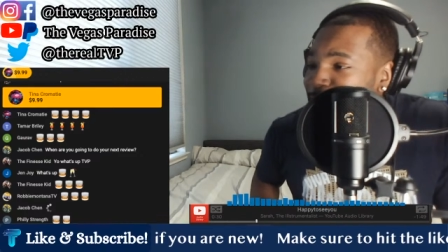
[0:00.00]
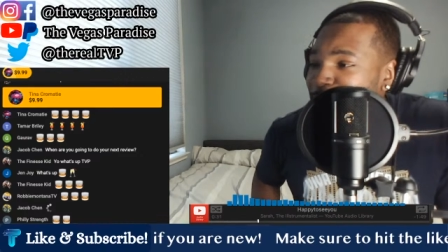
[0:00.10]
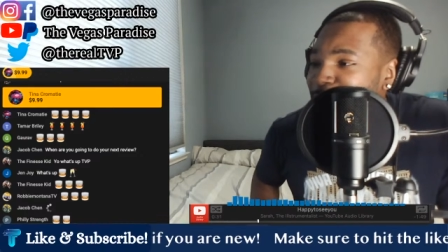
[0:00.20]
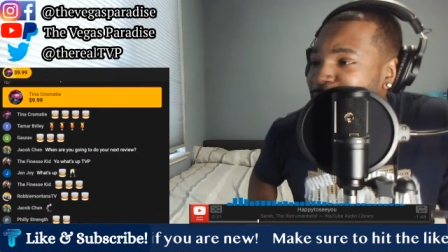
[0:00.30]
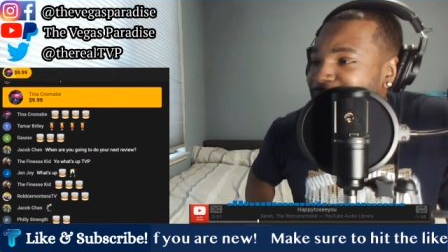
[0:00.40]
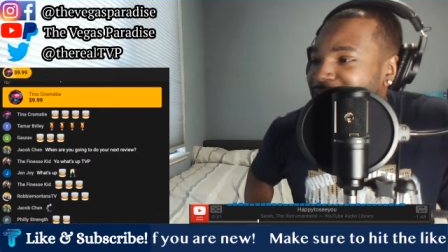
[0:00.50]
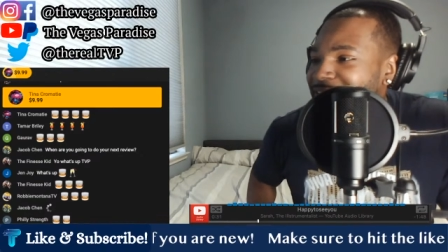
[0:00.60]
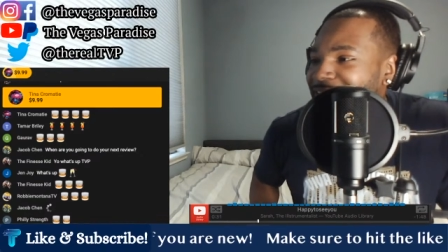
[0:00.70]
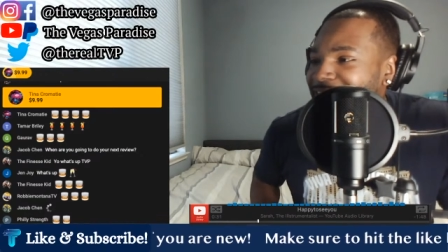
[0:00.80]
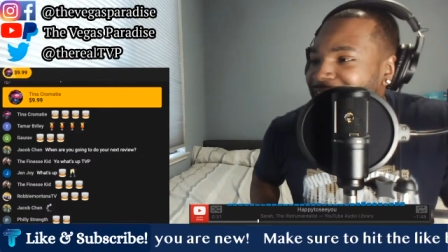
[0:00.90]
the most
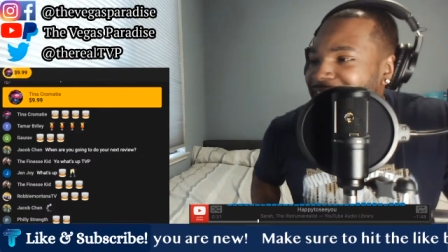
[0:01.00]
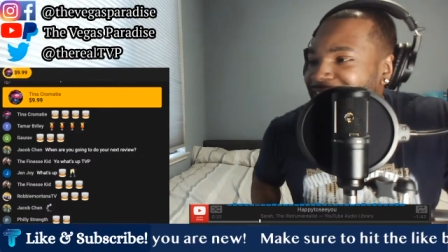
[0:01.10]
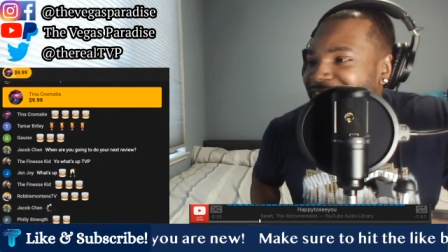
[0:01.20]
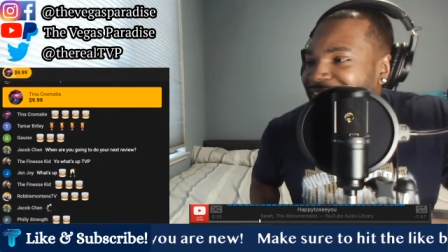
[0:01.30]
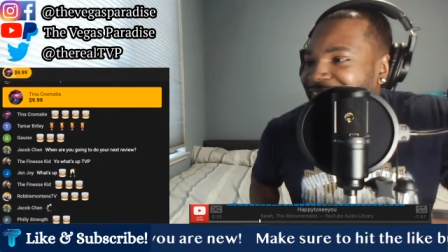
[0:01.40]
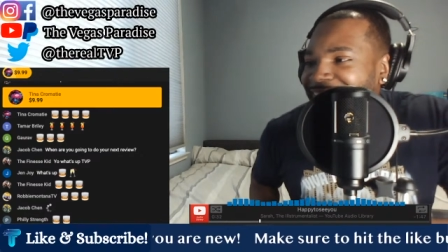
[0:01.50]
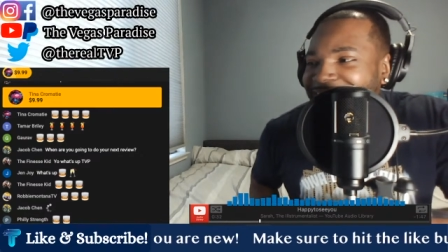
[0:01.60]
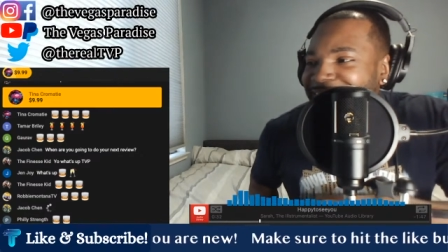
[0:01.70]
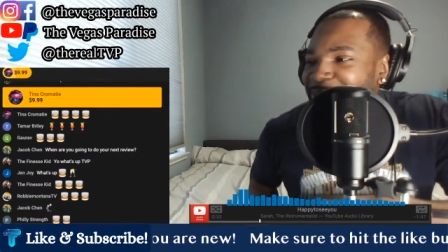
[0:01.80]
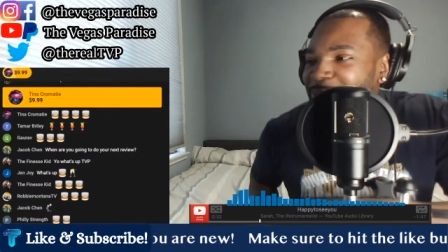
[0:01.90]
out
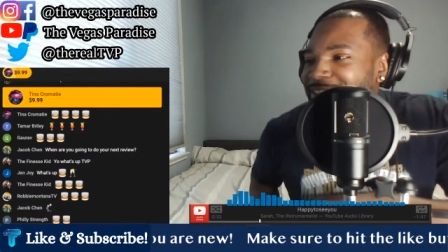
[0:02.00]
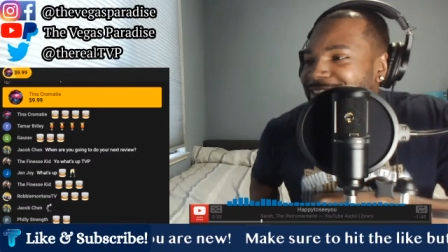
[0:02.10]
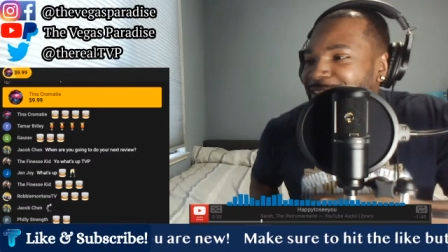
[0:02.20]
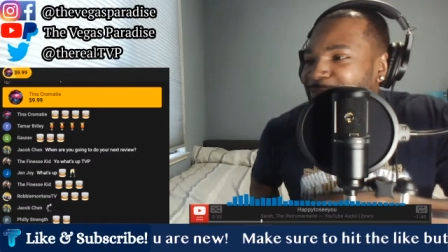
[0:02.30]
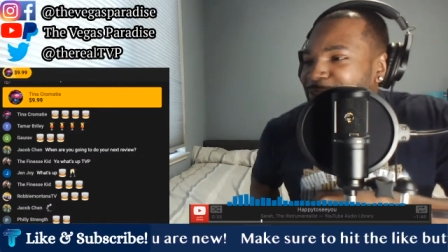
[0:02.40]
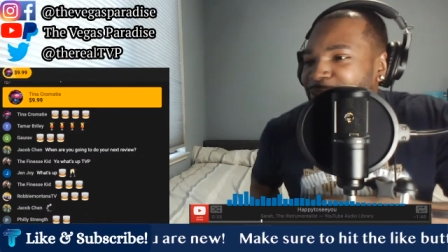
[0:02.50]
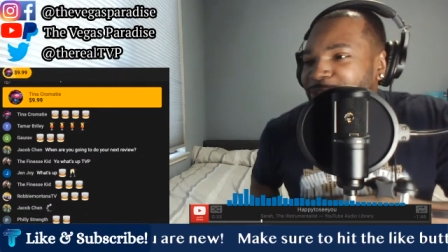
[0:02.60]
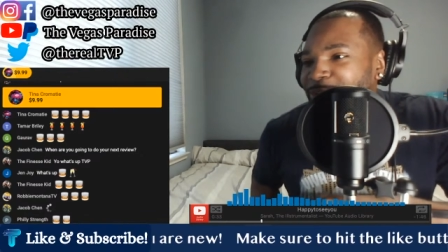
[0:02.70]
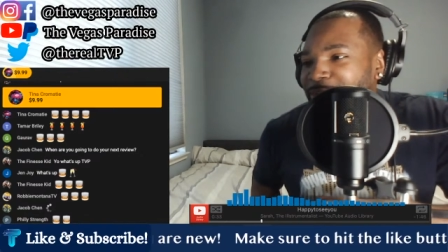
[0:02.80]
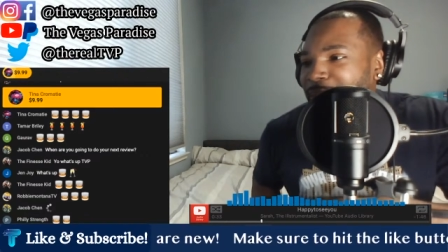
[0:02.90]
of nowhere stuff going
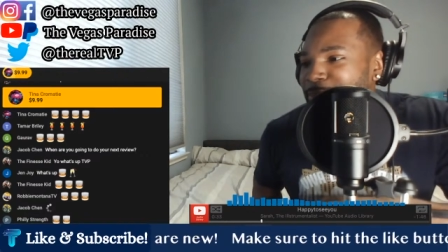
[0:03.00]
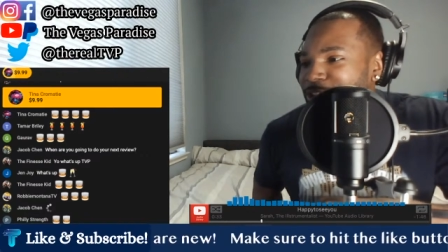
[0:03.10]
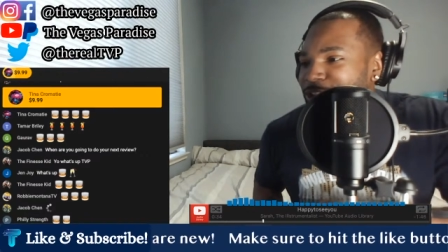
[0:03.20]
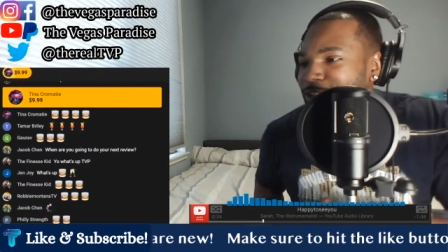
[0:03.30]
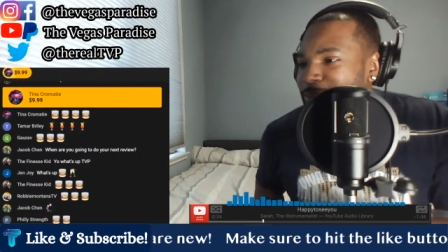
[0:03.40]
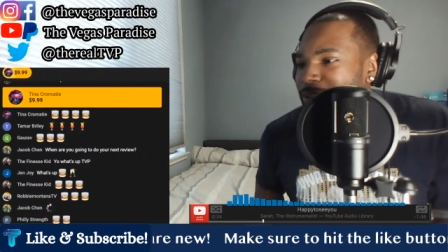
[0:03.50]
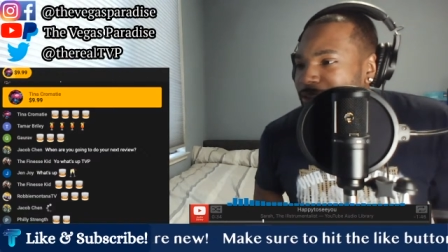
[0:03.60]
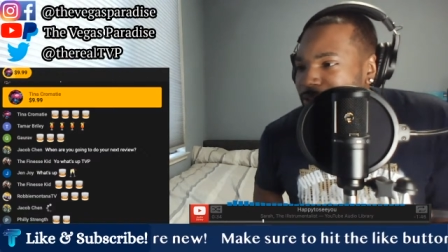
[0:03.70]
on. I be streaming.